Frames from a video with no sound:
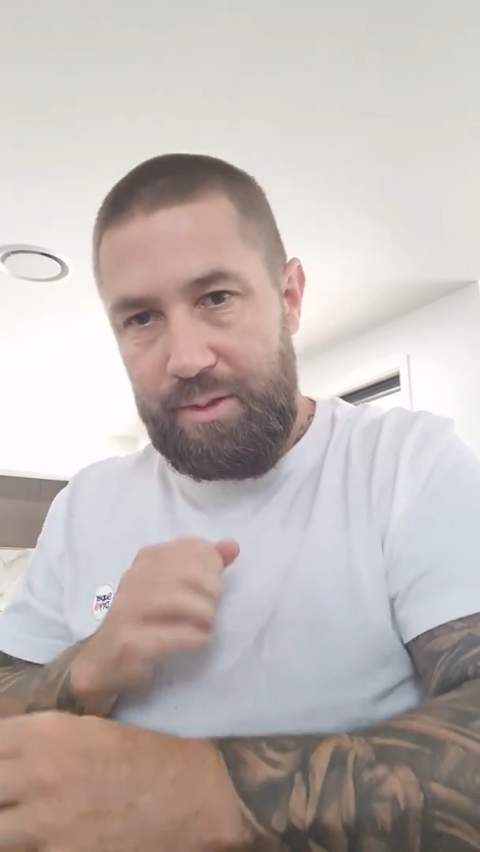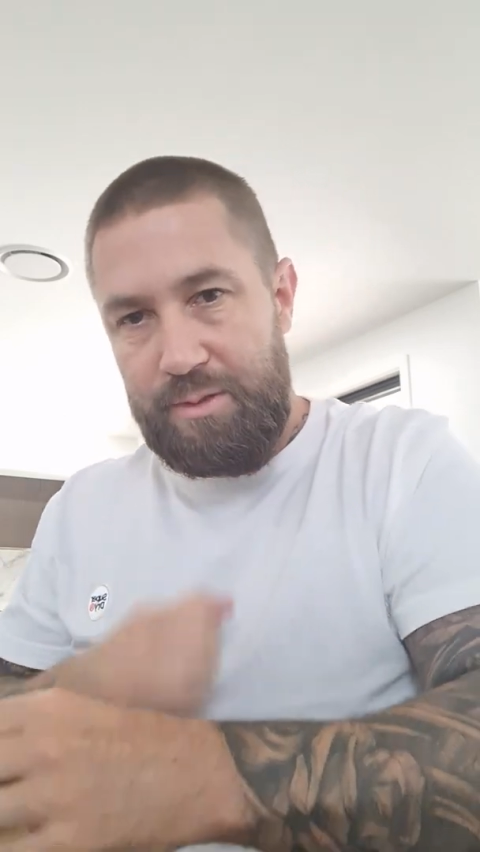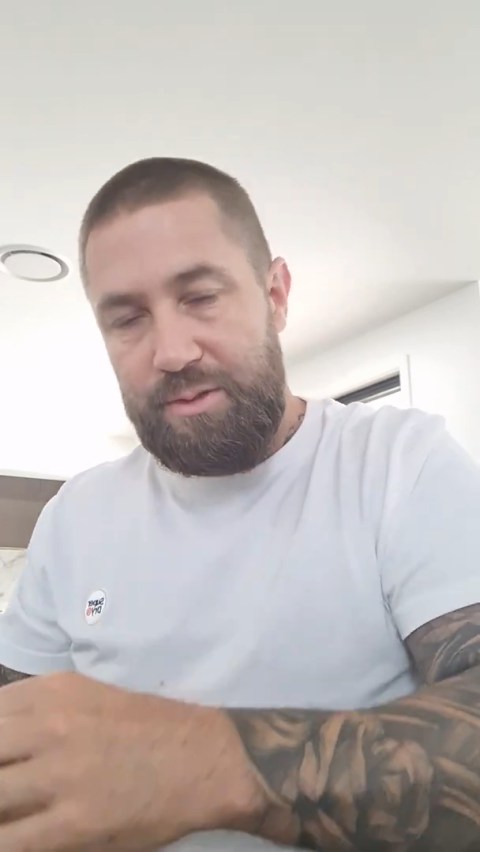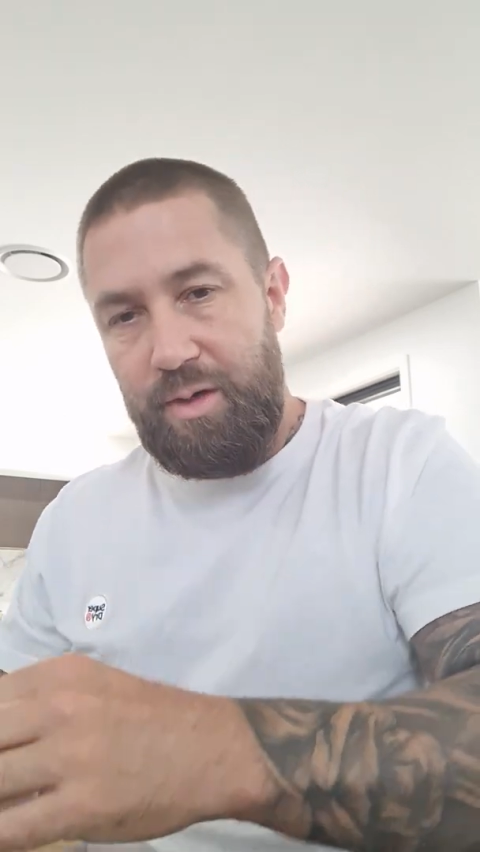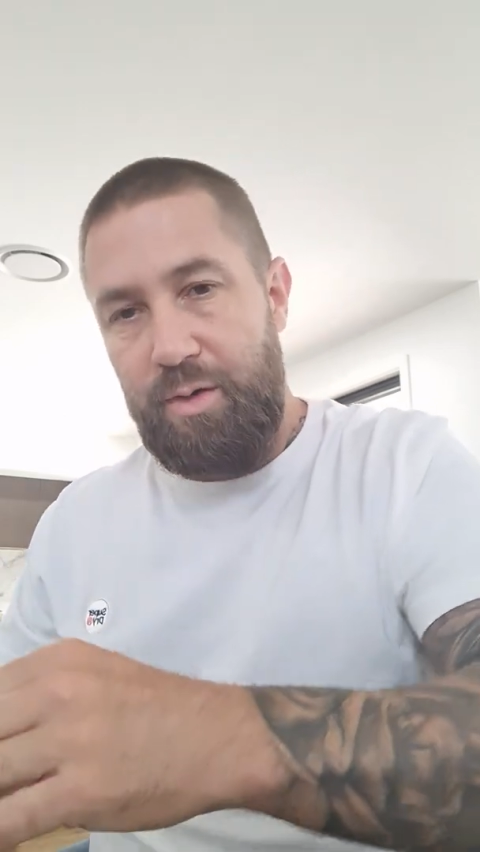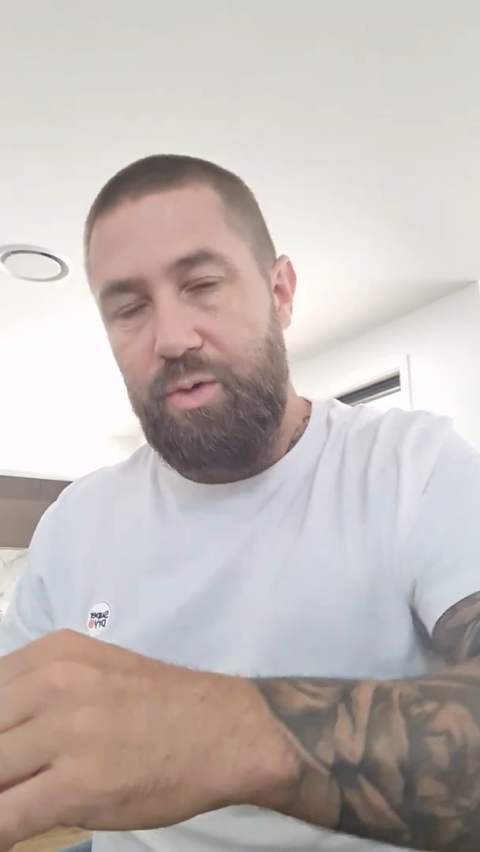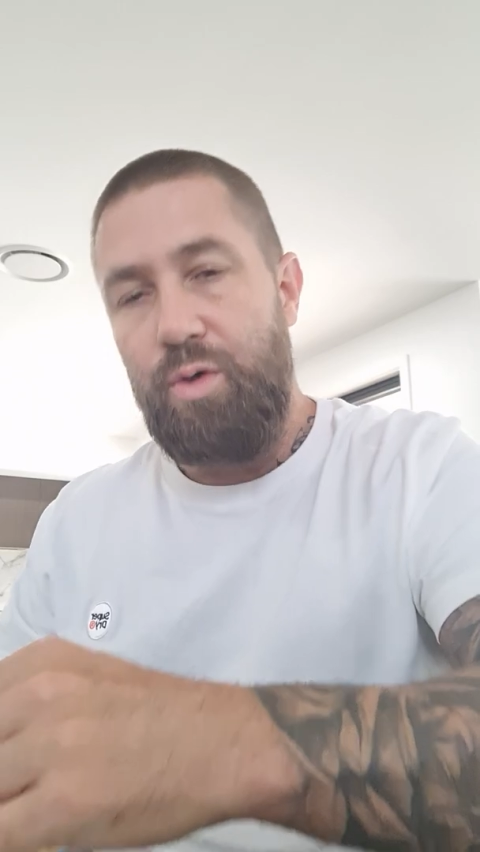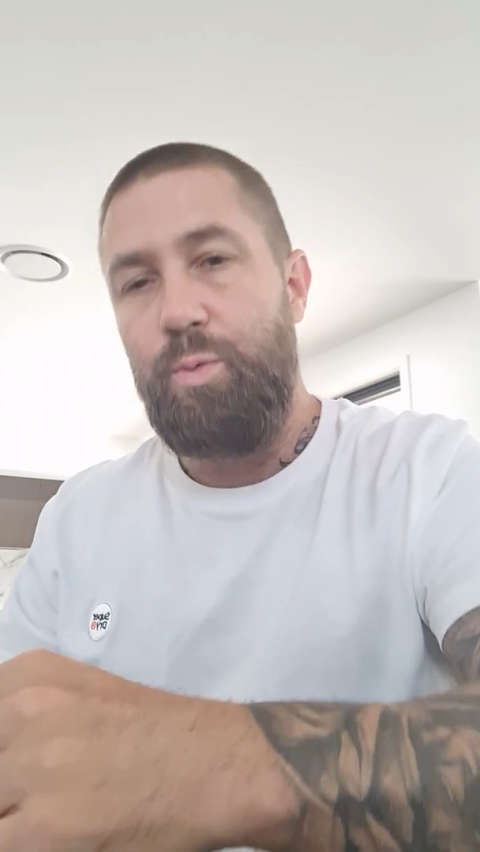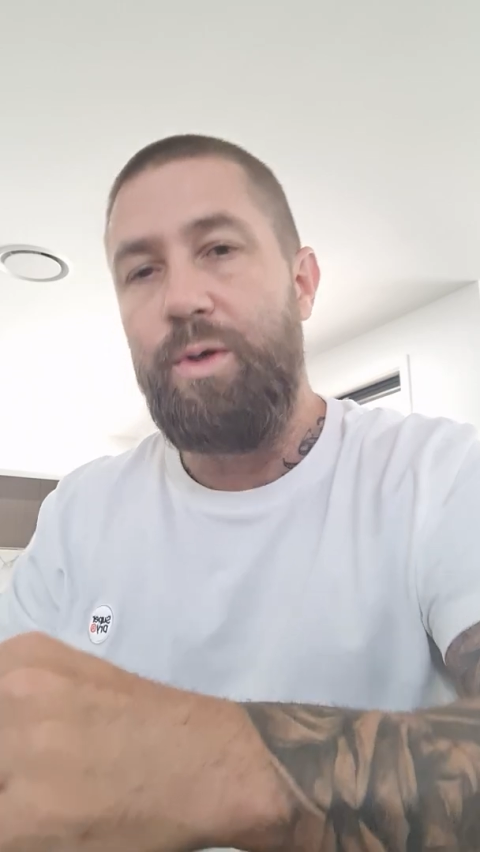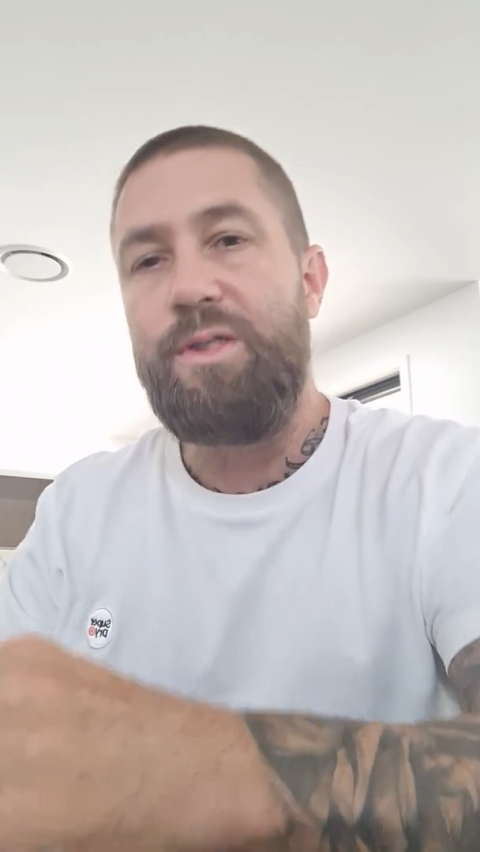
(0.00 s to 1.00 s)
So
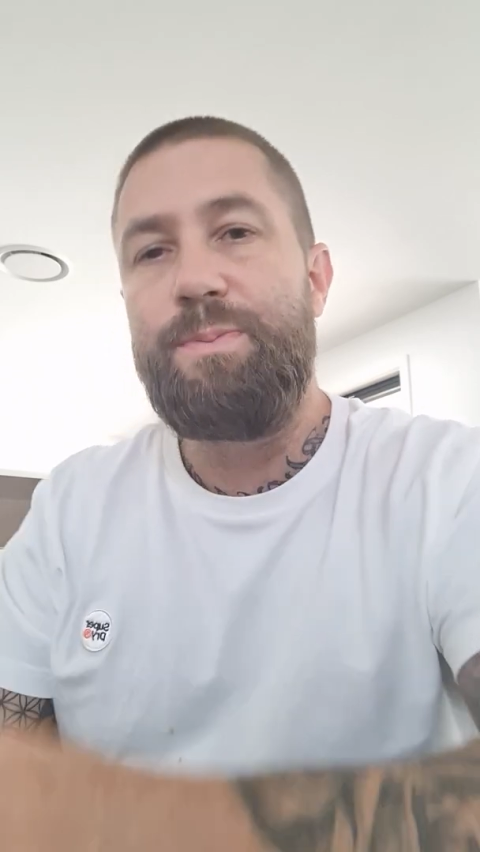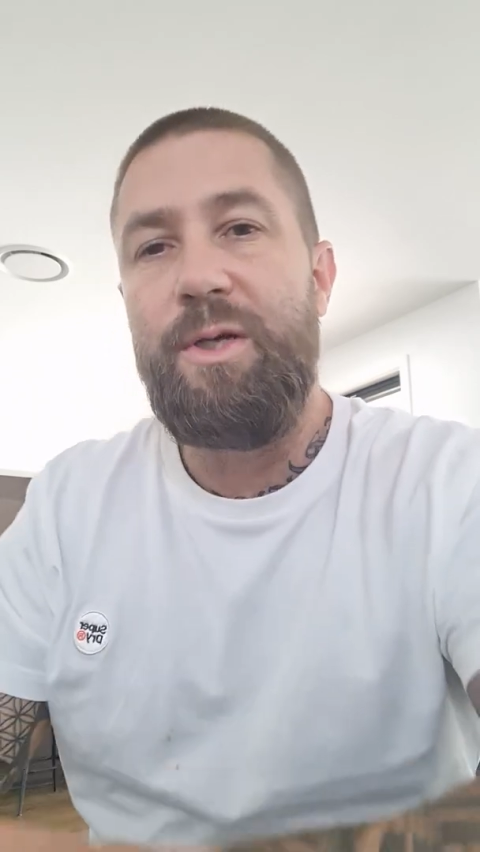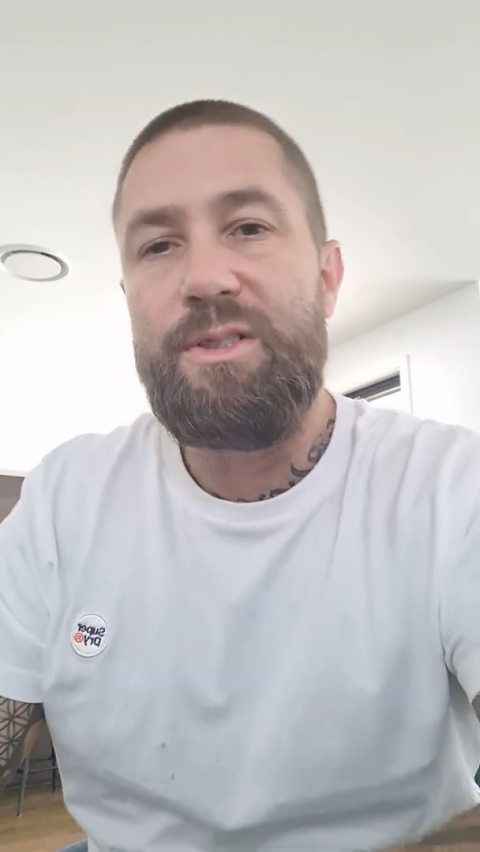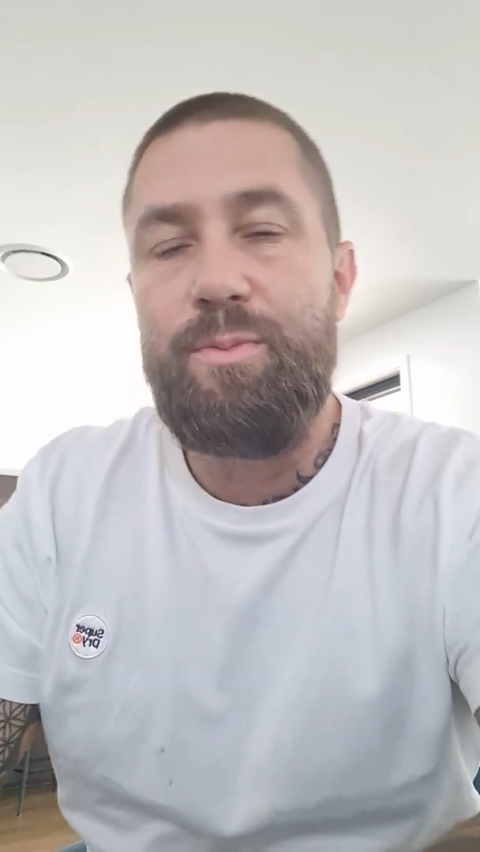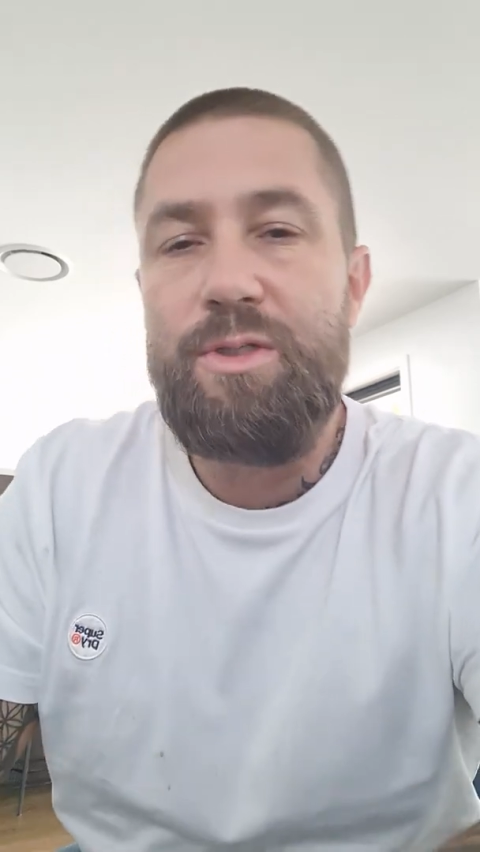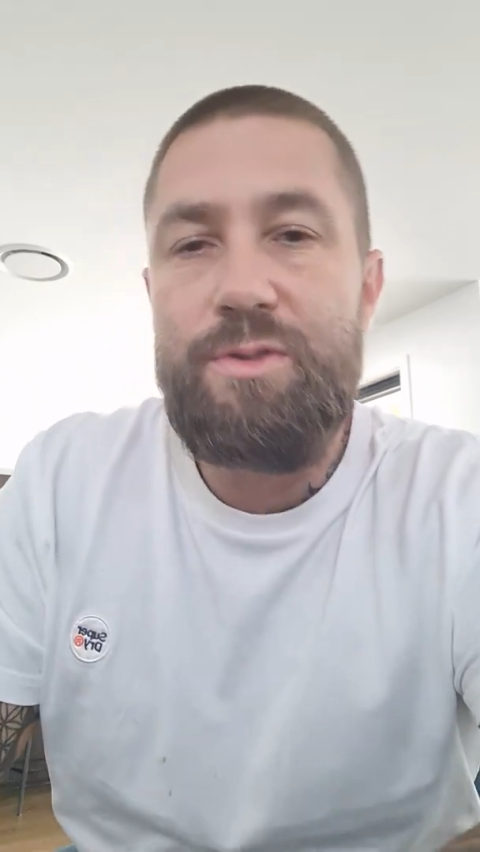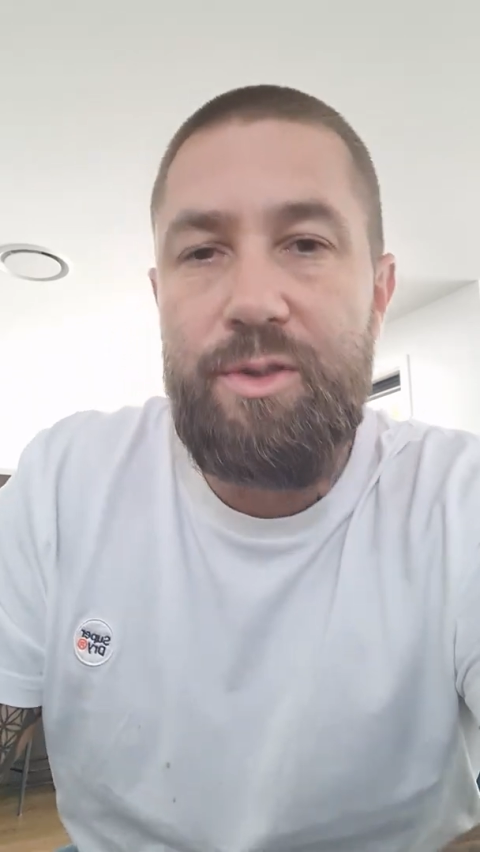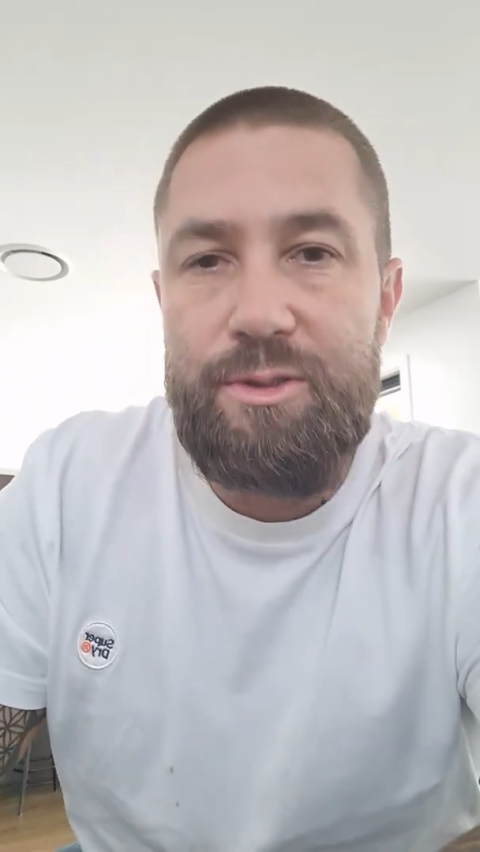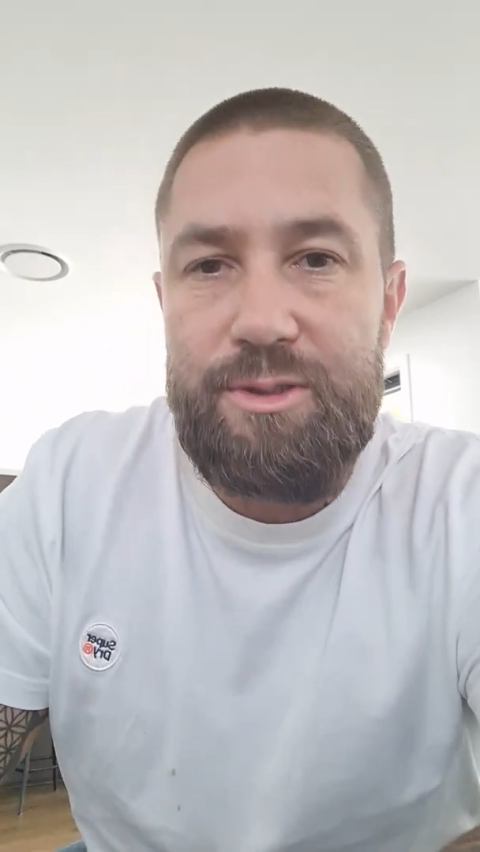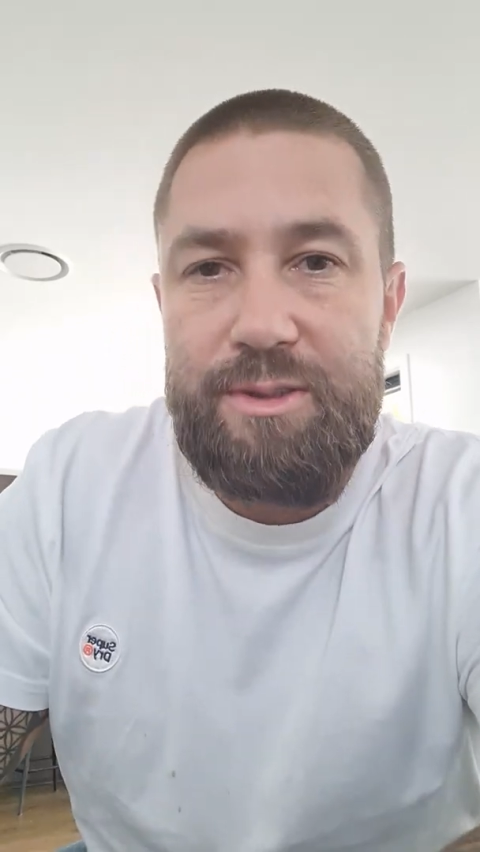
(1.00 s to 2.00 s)
when I spoke to my
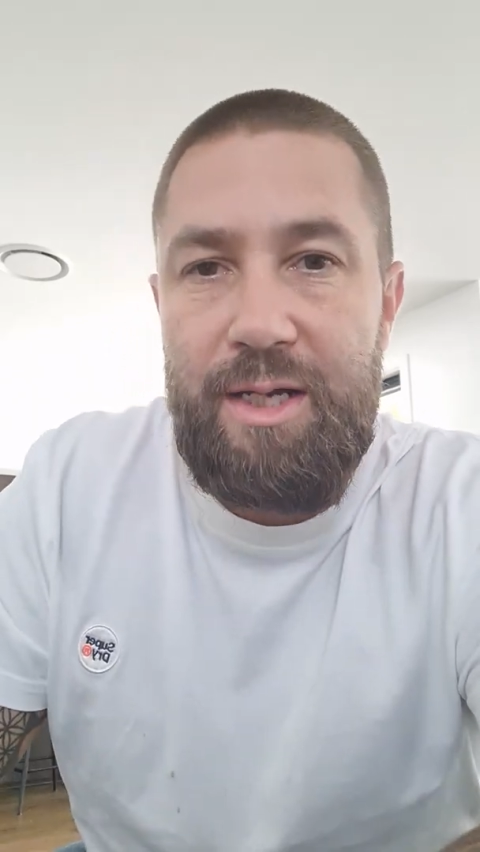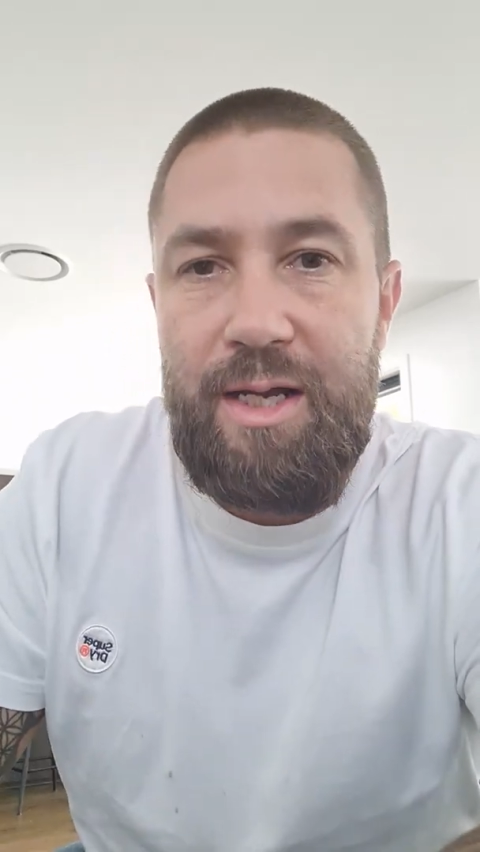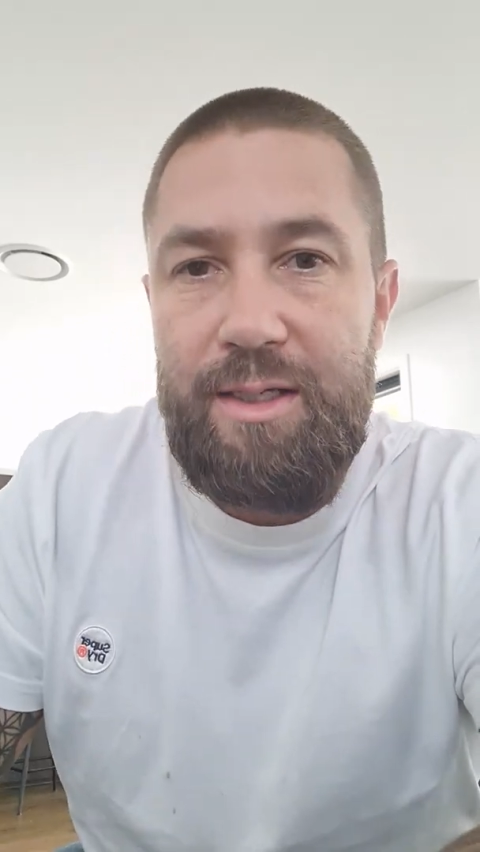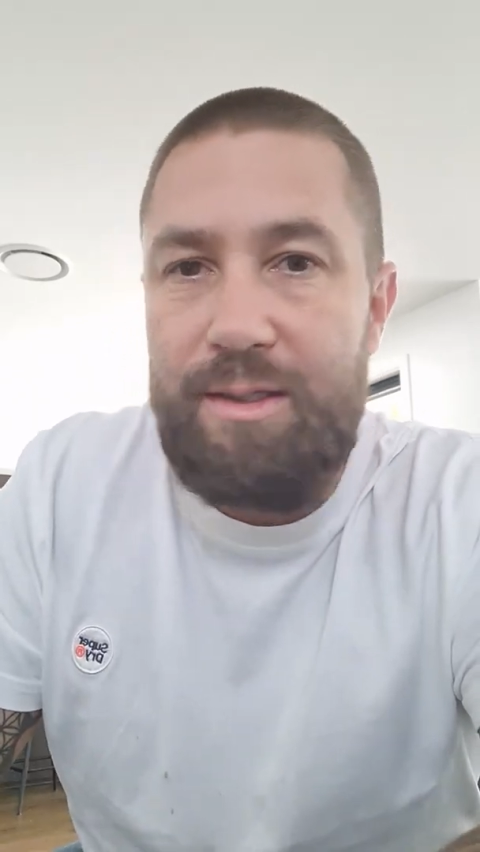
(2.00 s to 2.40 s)
surgeon today,